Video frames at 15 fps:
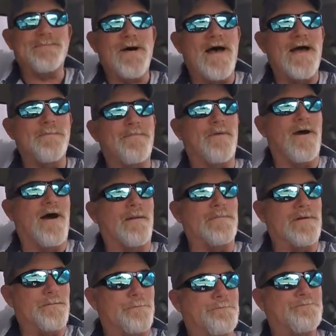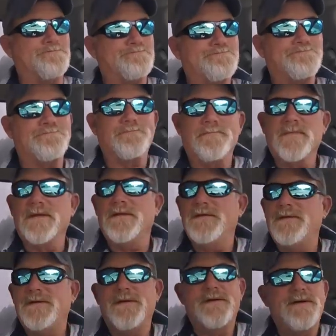my
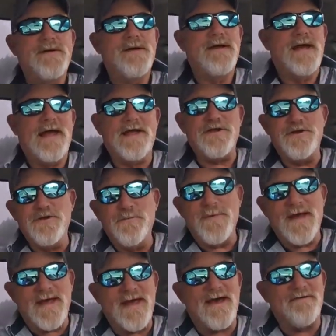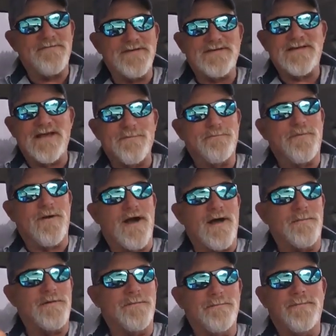problem. And you may have the same
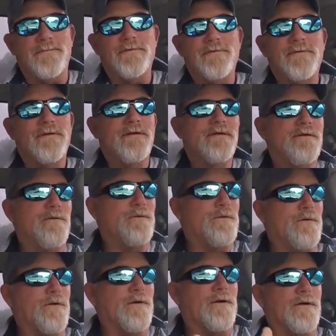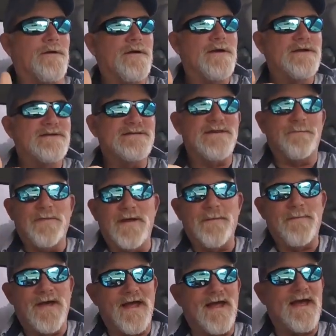problem, or somebody
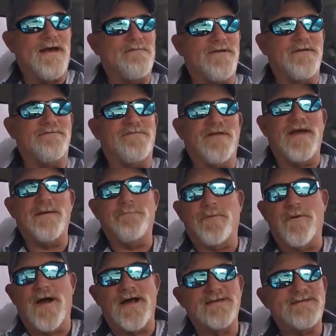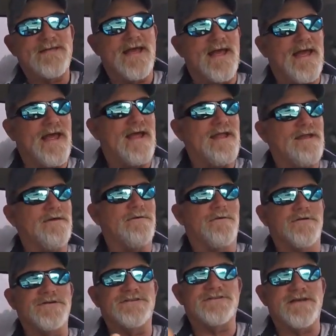may have an inflamed prostate
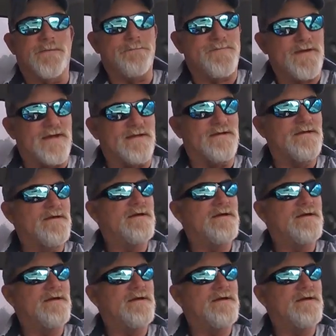or something.